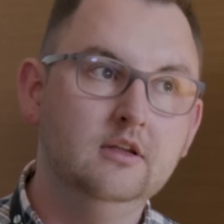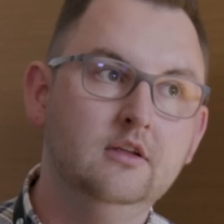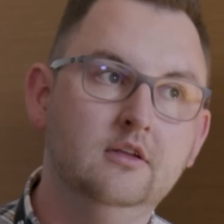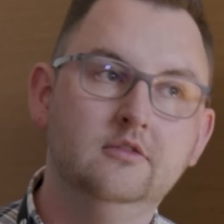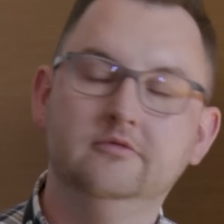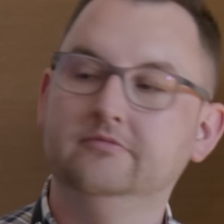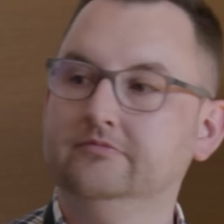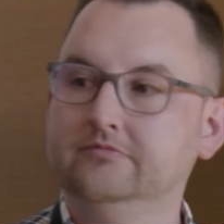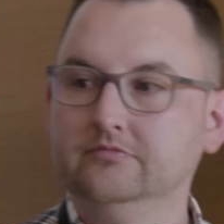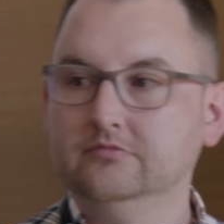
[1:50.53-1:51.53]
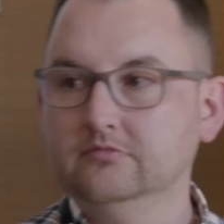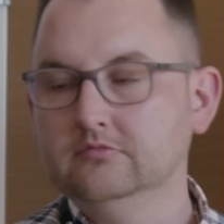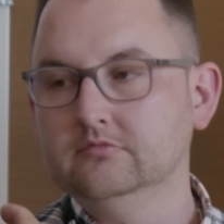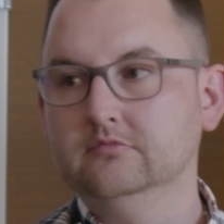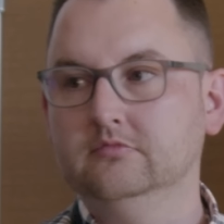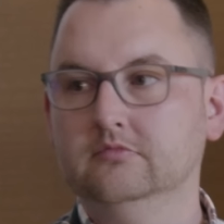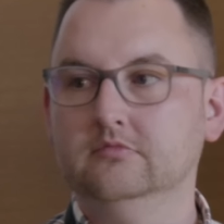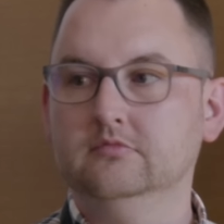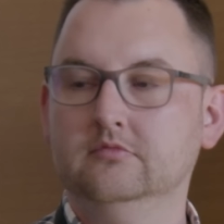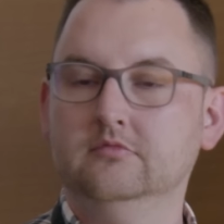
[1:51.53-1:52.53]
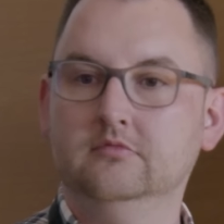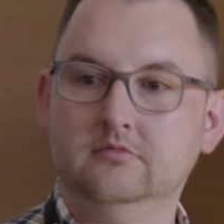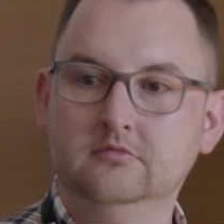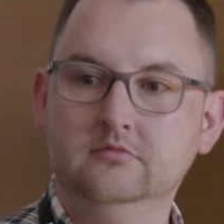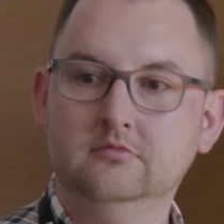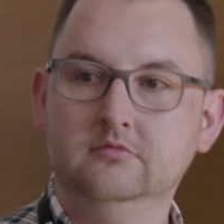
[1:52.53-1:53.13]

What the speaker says: [no speech]